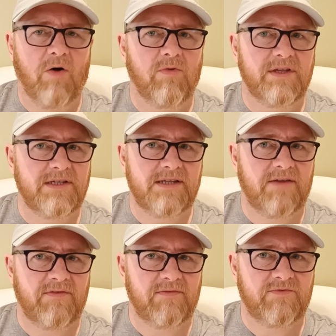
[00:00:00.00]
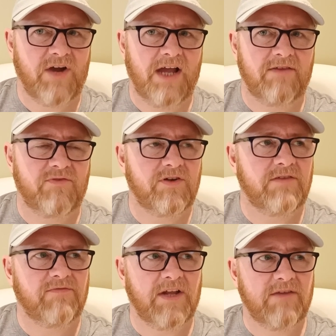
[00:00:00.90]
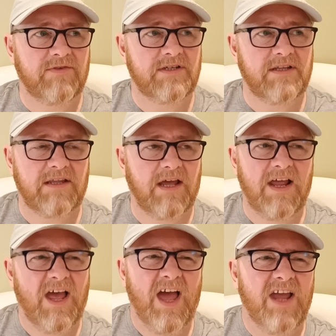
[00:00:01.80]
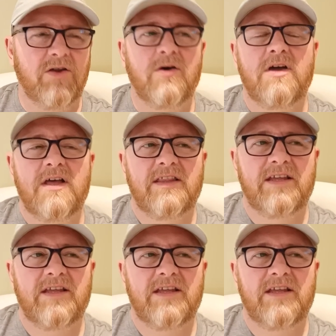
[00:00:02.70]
all these different dry, fruity flavours, and they're